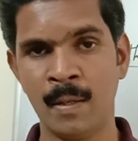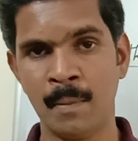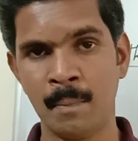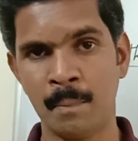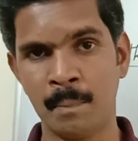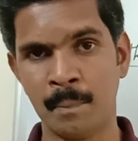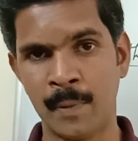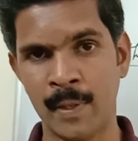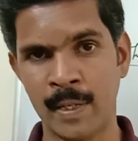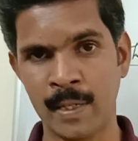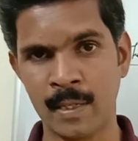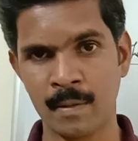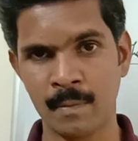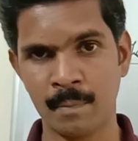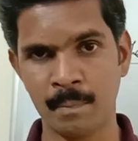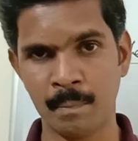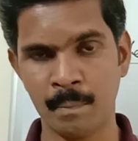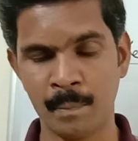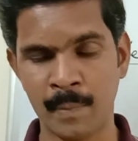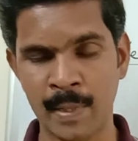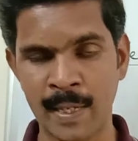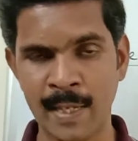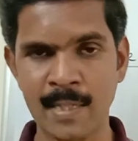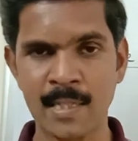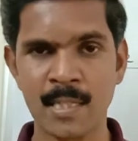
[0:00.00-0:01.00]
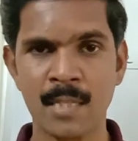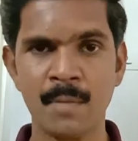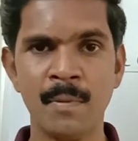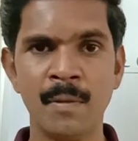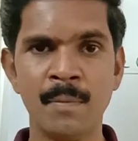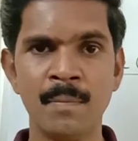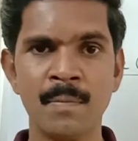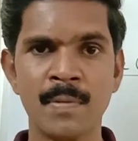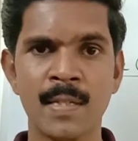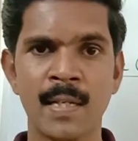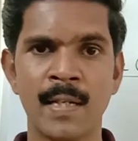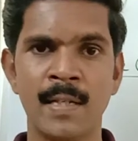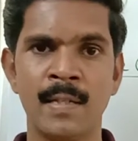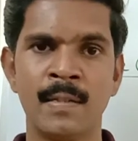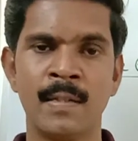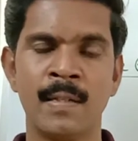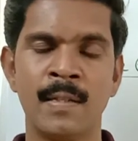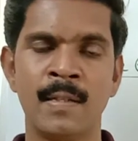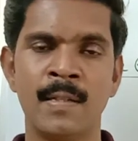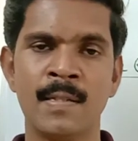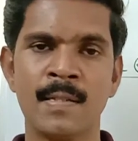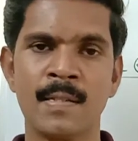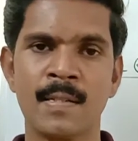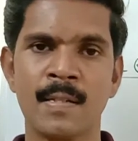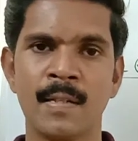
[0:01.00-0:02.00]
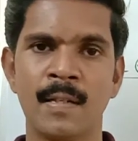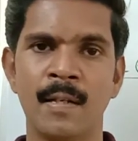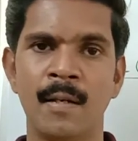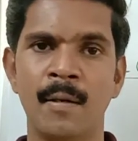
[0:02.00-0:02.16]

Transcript: But maximum scientists